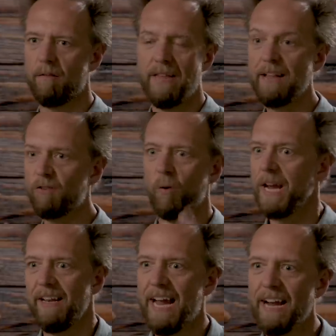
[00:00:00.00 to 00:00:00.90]
that's
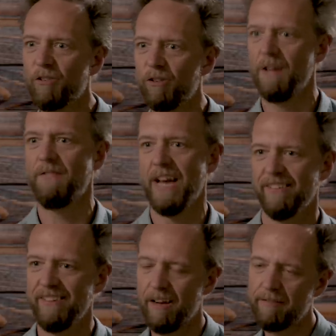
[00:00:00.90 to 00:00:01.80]
great. Actors love that
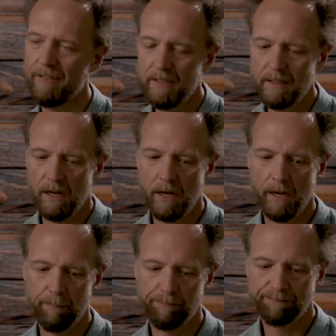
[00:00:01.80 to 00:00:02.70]

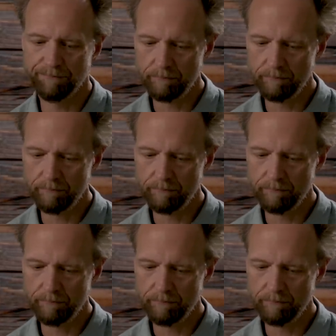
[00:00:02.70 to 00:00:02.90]
stuff.